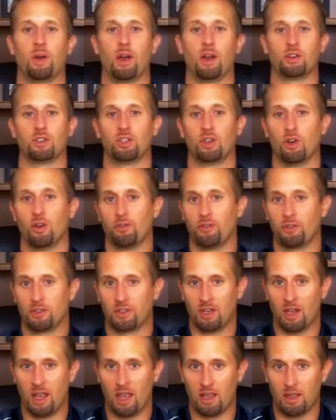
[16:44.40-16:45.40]
our show for
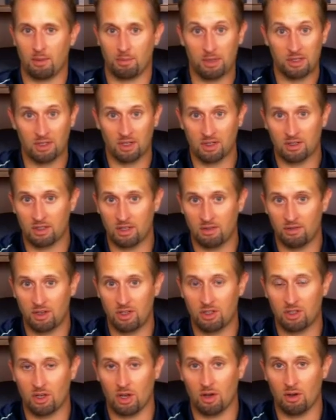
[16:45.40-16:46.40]
today, the Busyness TV
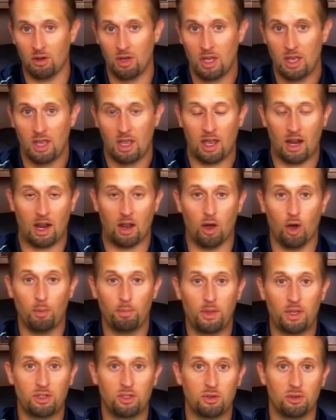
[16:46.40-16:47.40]
show, and I hope
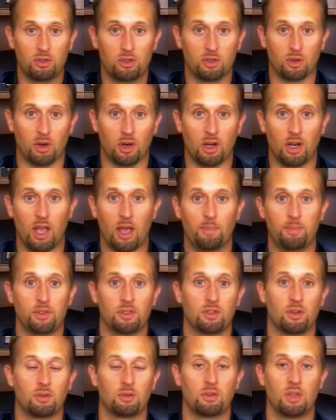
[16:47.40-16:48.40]
that you enjoyed
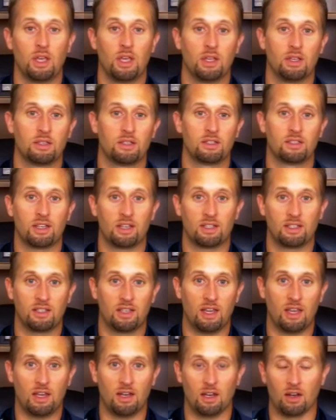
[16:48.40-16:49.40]
episode
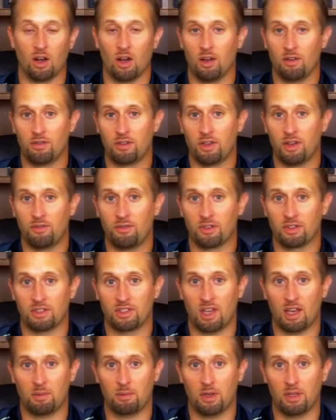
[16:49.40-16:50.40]
16 and all of the different
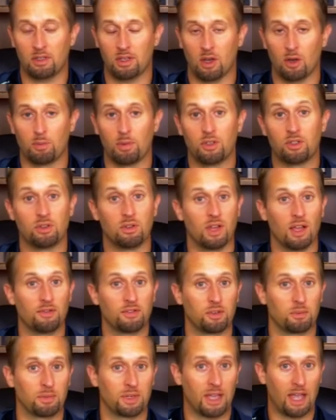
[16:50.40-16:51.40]
segments. I hope that you left
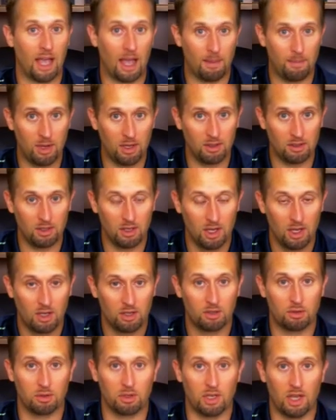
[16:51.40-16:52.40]
some comments
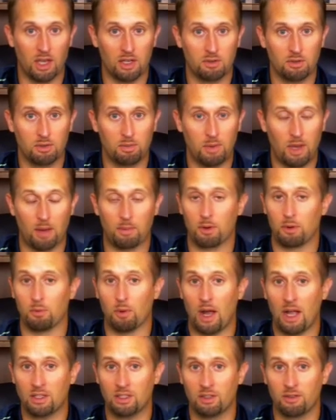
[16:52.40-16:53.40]
to engage with me. I'll be
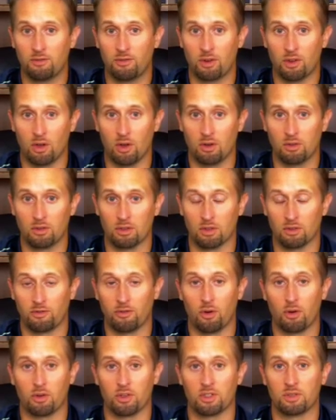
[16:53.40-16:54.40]
watching for those and look
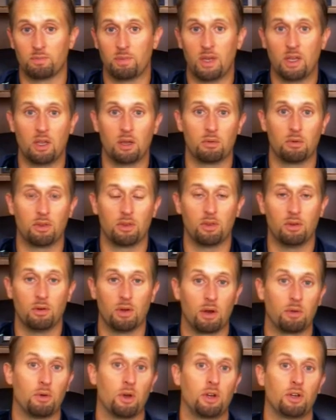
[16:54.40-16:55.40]
forward to speaking with you. And
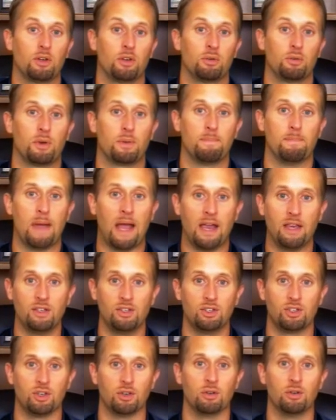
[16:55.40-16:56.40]
I wanted to remind
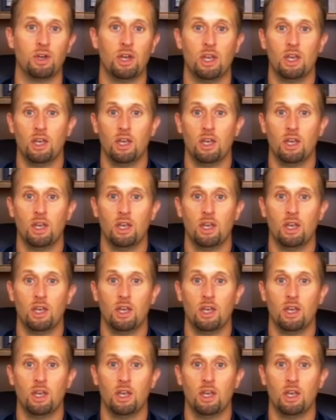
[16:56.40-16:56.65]
you